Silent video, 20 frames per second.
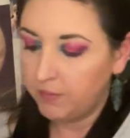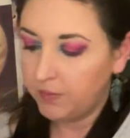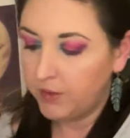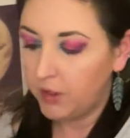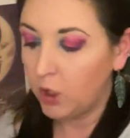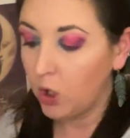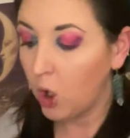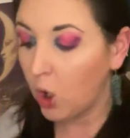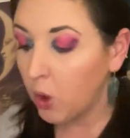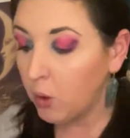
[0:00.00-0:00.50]

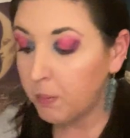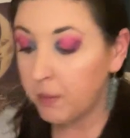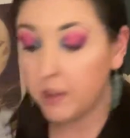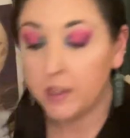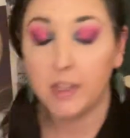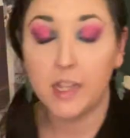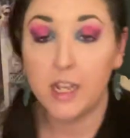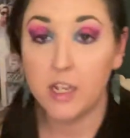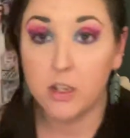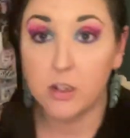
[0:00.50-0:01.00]
They're
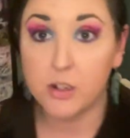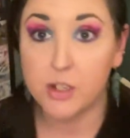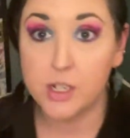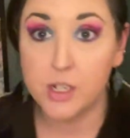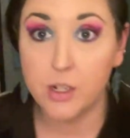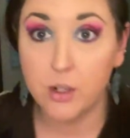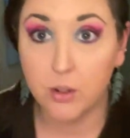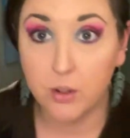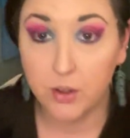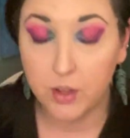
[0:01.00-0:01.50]
hoping that you're
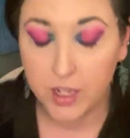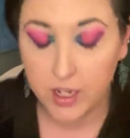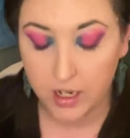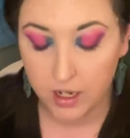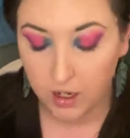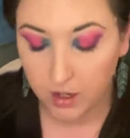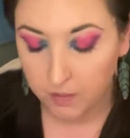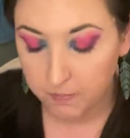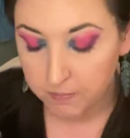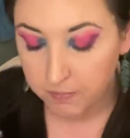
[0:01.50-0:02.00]
still
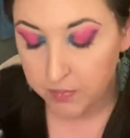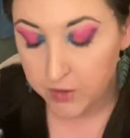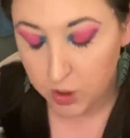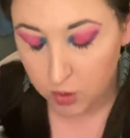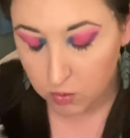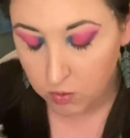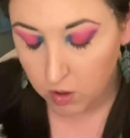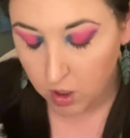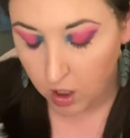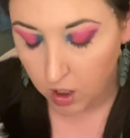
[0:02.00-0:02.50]
there.
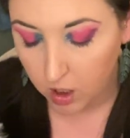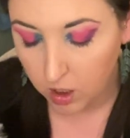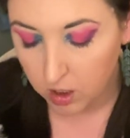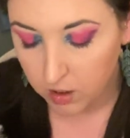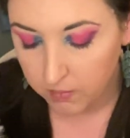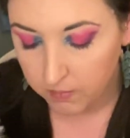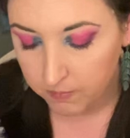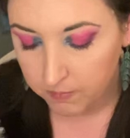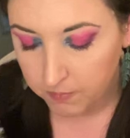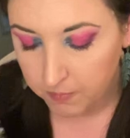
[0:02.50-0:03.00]
You
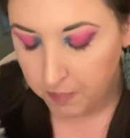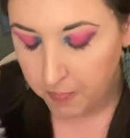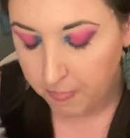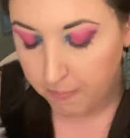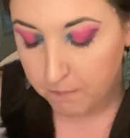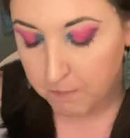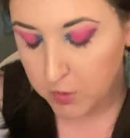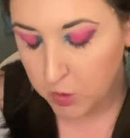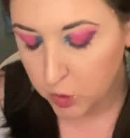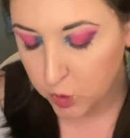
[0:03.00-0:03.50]
are,
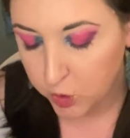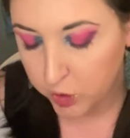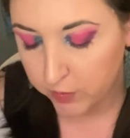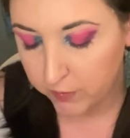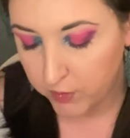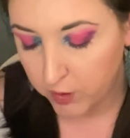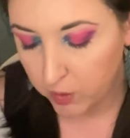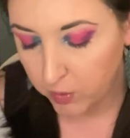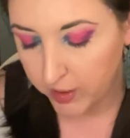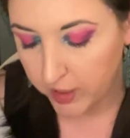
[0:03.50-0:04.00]
most
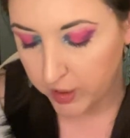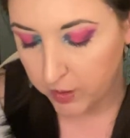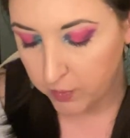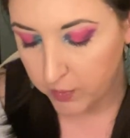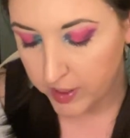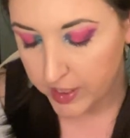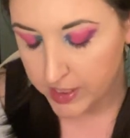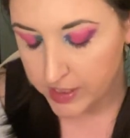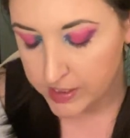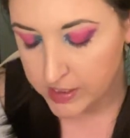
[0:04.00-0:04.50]
of you
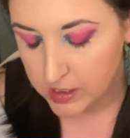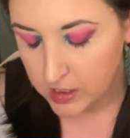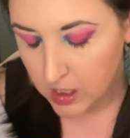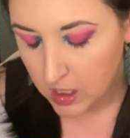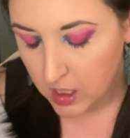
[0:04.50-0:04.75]
anyways.